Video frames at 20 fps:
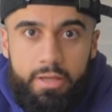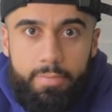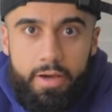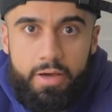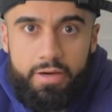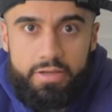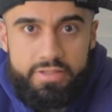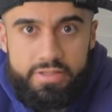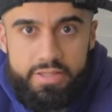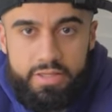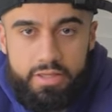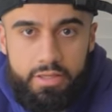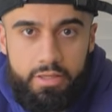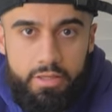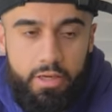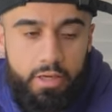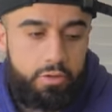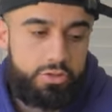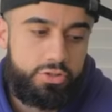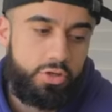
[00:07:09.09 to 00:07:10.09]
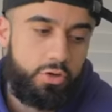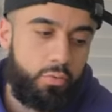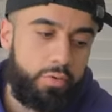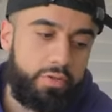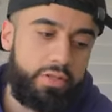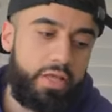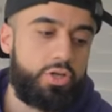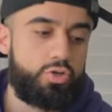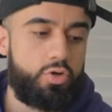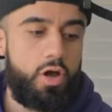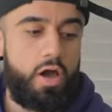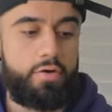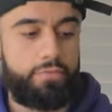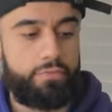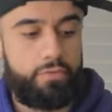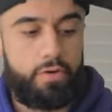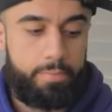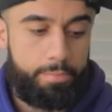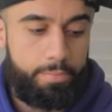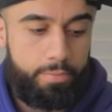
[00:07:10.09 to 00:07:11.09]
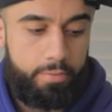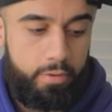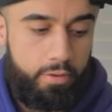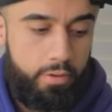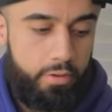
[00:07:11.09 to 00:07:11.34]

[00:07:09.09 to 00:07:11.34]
about it sticking and so when they try and flip,